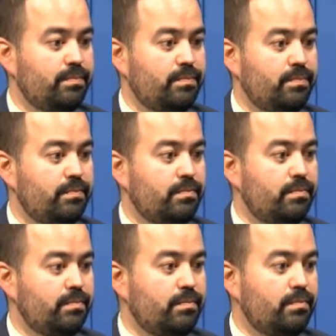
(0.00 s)
Okay.
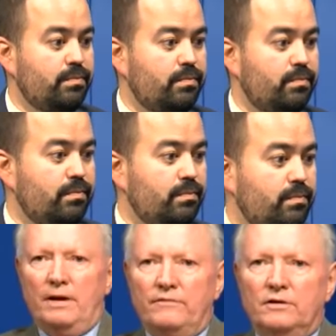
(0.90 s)
I think we
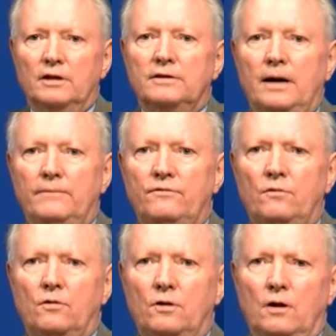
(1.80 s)
might have a little time
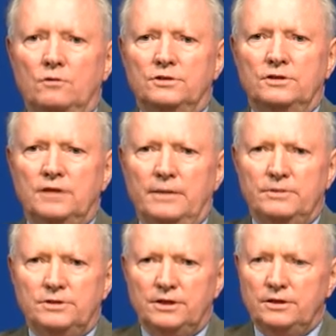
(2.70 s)
for closing
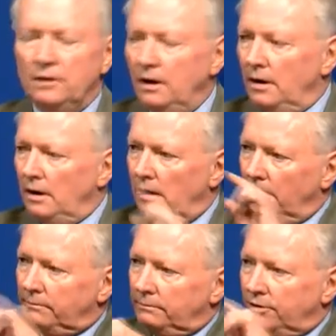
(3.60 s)
statements here.
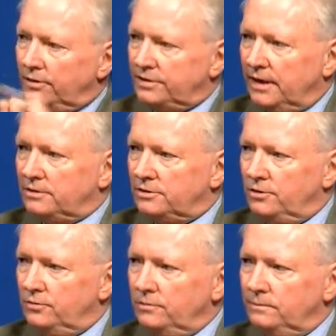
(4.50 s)
30 seconds to you.